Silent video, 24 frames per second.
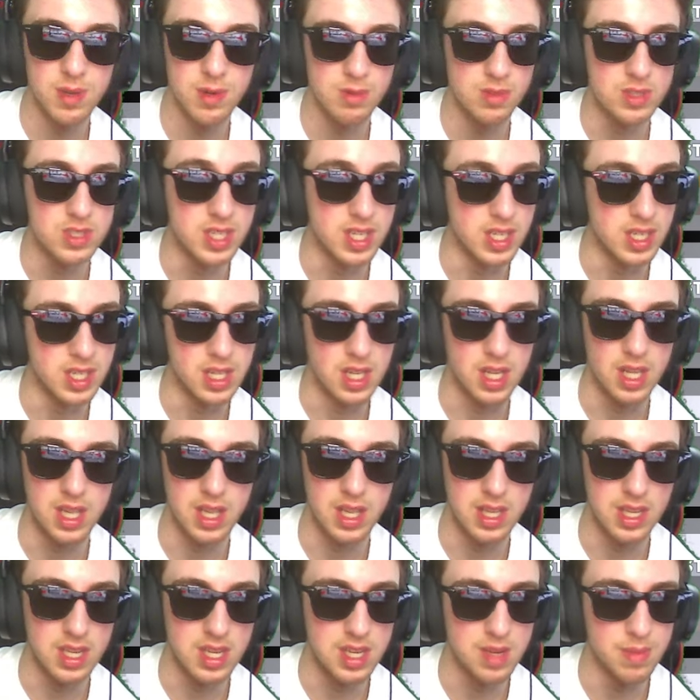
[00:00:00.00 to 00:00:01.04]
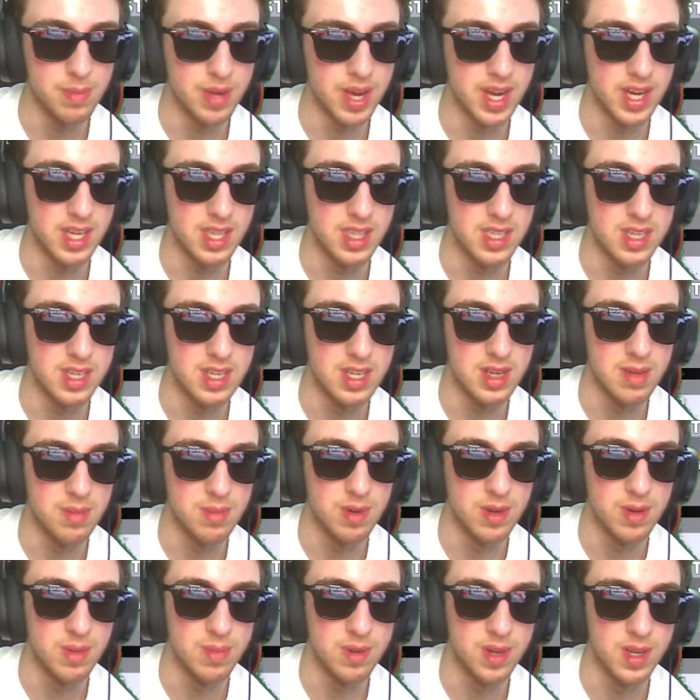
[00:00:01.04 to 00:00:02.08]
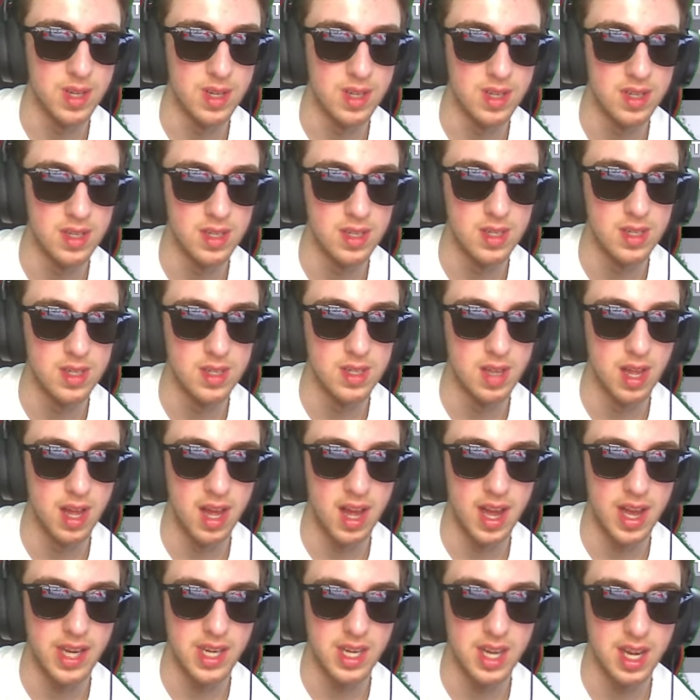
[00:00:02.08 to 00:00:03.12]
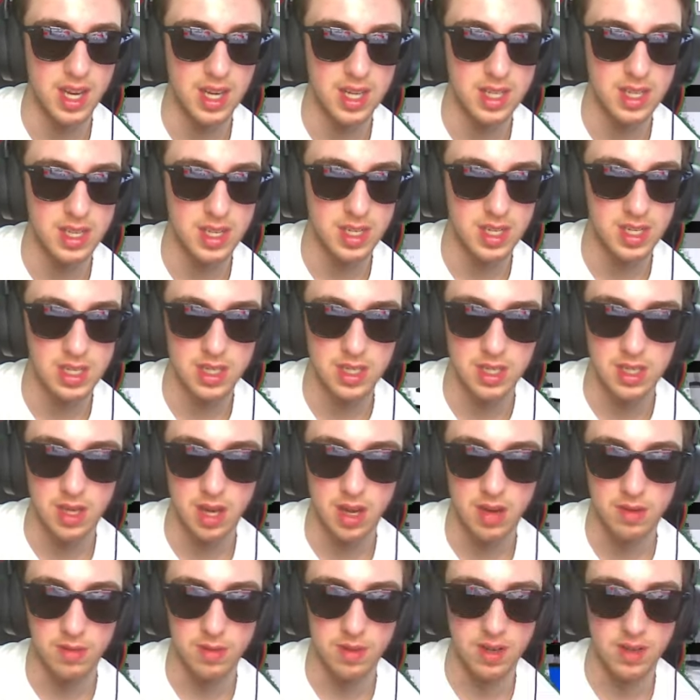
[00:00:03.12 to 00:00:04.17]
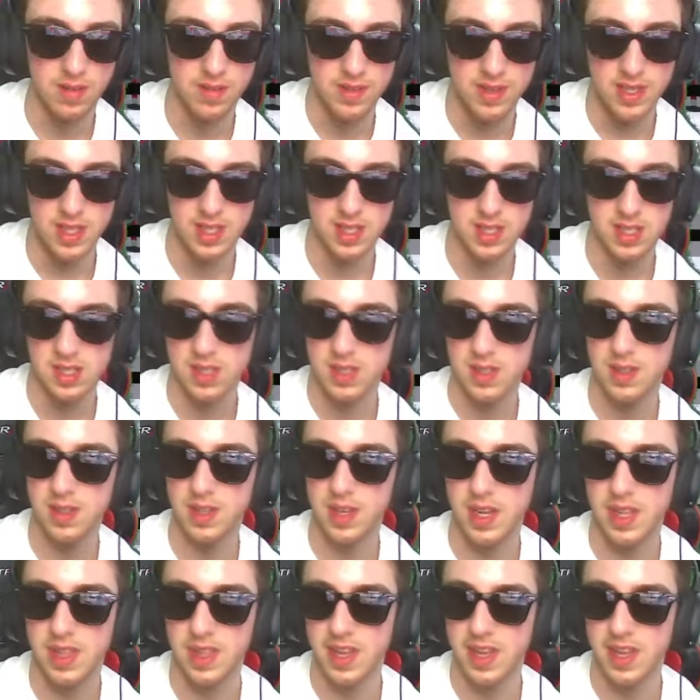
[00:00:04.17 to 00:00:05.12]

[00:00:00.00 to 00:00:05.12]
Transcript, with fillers: was like clean back in the day, bro, but I kind of like got rid of it and